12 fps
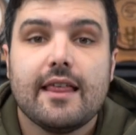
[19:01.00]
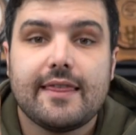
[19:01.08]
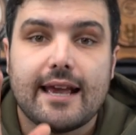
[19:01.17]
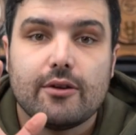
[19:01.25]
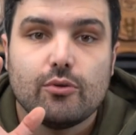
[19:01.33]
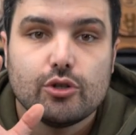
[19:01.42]

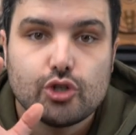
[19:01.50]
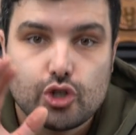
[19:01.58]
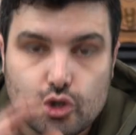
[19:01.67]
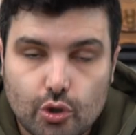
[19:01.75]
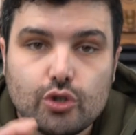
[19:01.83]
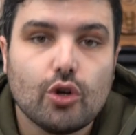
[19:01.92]
They
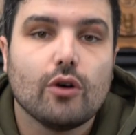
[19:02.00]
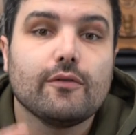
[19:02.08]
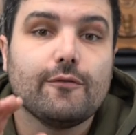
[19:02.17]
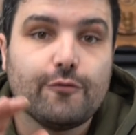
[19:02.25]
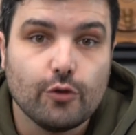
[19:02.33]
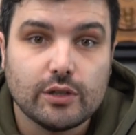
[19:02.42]
should
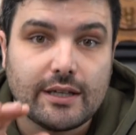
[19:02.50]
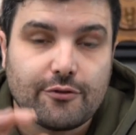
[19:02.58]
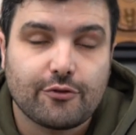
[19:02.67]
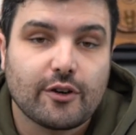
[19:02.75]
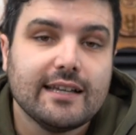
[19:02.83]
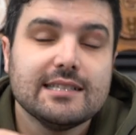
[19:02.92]
not fully
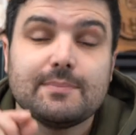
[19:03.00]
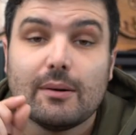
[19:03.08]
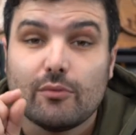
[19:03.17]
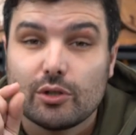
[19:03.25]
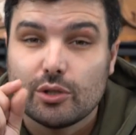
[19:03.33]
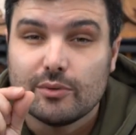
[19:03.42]
freeze,
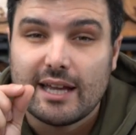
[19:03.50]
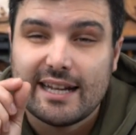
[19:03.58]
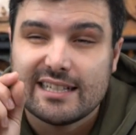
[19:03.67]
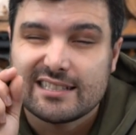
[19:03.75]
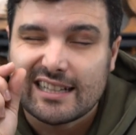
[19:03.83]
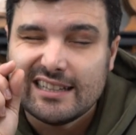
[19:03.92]
but what you'll get
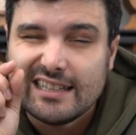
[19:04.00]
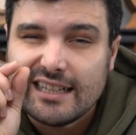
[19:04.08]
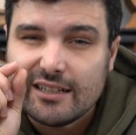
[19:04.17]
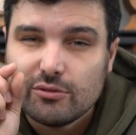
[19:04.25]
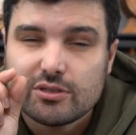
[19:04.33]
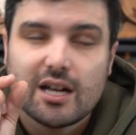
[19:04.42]
is like
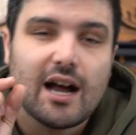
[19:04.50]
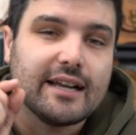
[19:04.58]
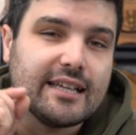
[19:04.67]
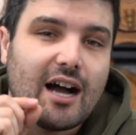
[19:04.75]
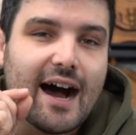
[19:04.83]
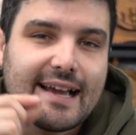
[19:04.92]
little
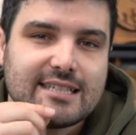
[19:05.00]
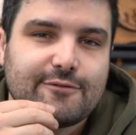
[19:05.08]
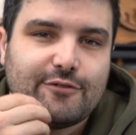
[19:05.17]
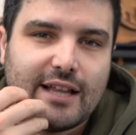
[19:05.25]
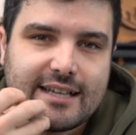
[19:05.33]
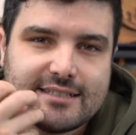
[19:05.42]
tiny ice
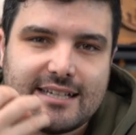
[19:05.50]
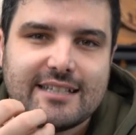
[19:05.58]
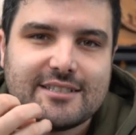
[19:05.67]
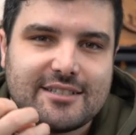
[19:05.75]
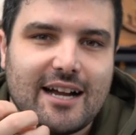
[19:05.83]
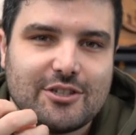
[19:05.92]
flecks
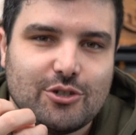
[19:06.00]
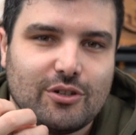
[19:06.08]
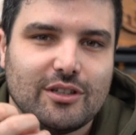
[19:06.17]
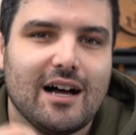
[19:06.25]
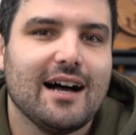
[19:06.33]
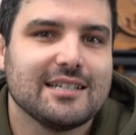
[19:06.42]
inside your
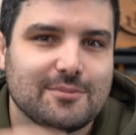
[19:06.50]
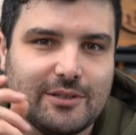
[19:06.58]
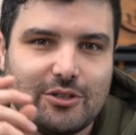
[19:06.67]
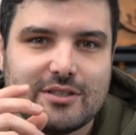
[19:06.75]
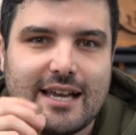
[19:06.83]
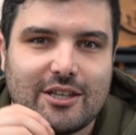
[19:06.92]
glass when
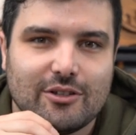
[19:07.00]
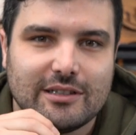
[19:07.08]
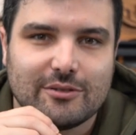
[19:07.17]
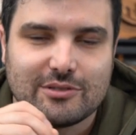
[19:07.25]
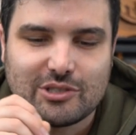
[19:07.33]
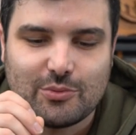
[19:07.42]
you take your
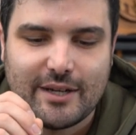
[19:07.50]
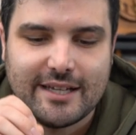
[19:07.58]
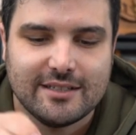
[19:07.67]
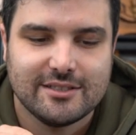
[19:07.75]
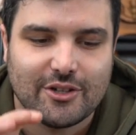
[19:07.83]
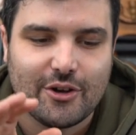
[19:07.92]
little
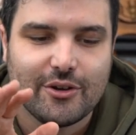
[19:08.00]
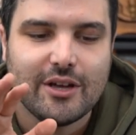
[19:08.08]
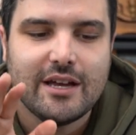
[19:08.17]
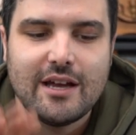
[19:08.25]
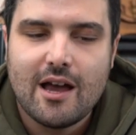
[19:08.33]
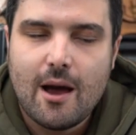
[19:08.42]
swigs. So
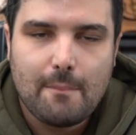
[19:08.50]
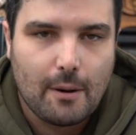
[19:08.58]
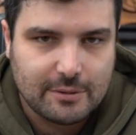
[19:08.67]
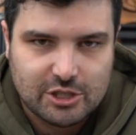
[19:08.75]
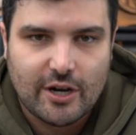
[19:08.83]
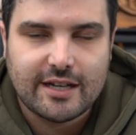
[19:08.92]

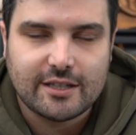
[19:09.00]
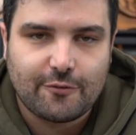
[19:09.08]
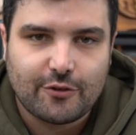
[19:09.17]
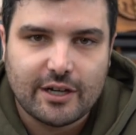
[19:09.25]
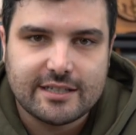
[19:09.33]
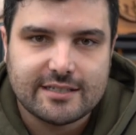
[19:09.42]
pop it straight in the
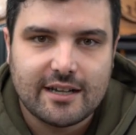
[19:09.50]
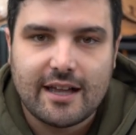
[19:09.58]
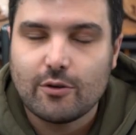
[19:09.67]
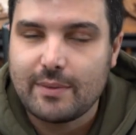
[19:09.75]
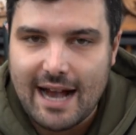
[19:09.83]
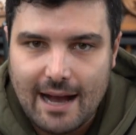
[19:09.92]
freezer,
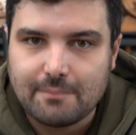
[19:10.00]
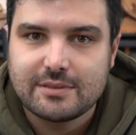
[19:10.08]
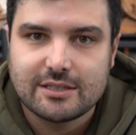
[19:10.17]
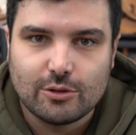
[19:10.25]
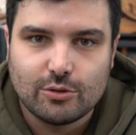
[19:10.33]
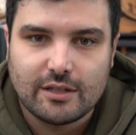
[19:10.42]
it'll be
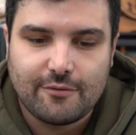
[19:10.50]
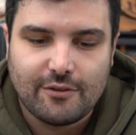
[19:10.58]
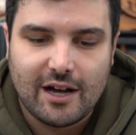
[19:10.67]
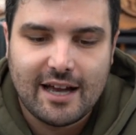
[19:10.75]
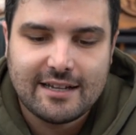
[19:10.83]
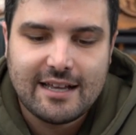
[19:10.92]
absolutely
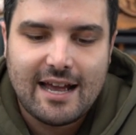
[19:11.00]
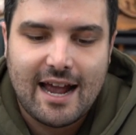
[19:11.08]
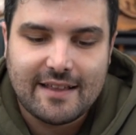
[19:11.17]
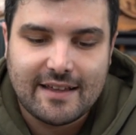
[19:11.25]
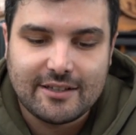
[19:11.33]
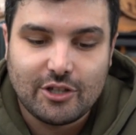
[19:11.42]
fine,
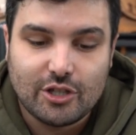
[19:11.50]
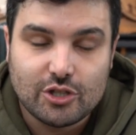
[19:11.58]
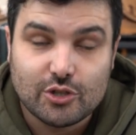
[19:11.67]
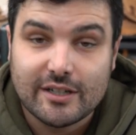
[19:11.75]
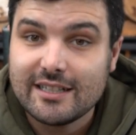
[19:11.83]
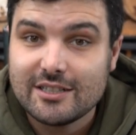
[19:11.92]
and then you can
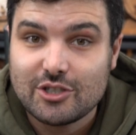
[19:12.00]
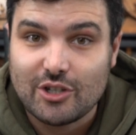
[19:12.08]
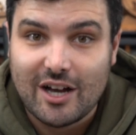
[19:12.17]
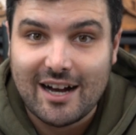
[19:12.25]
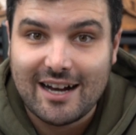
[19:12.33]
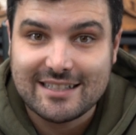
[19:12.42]
drink to
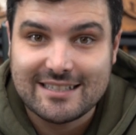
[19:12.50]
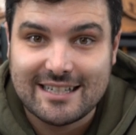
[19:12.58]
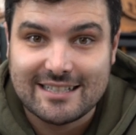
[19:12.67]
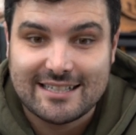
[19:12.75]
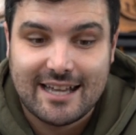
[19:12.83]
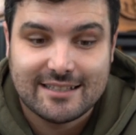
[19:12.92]
your heart's
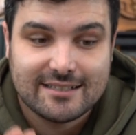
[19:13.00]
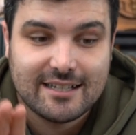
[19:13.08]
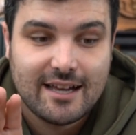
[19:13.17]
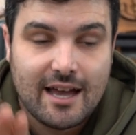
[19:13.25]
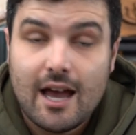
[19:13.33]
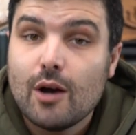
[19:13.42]
content.
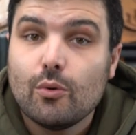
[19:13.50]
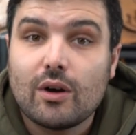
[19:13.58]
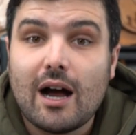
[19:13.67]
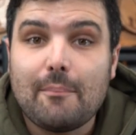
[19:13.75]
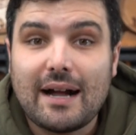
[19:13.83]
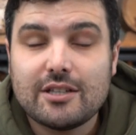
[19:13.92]
We'll
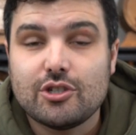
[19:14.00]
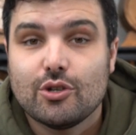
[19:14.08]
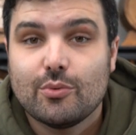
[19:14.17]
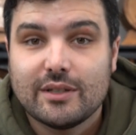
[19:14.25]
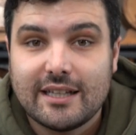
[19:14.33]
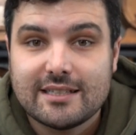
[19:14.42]
cut back to
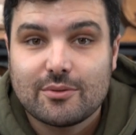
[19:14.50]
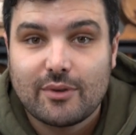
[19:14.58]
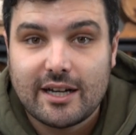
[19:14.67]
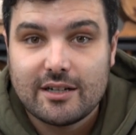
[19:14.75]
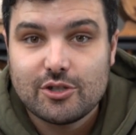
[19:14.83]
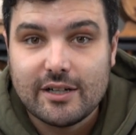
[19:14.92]
you when these are
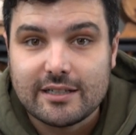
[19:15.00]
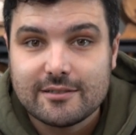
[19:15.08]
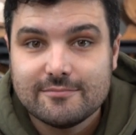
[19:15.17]
ready to drink.